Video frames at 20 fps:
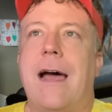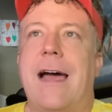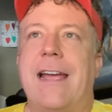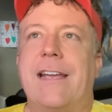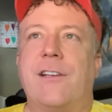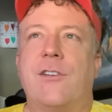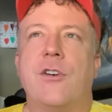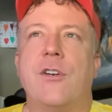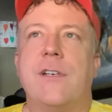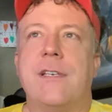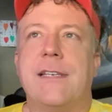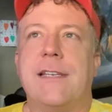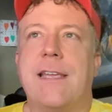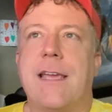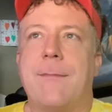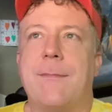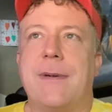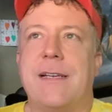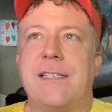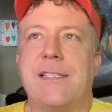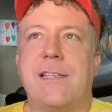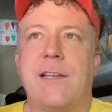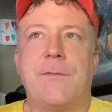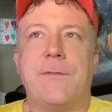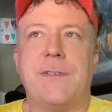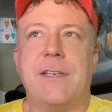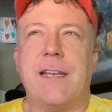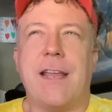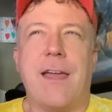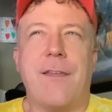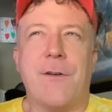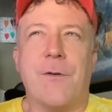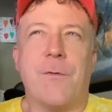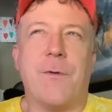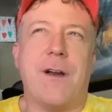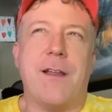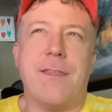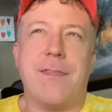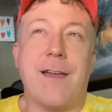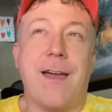I couldn't get myself together,
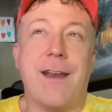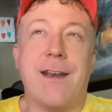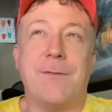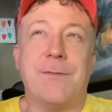where I thought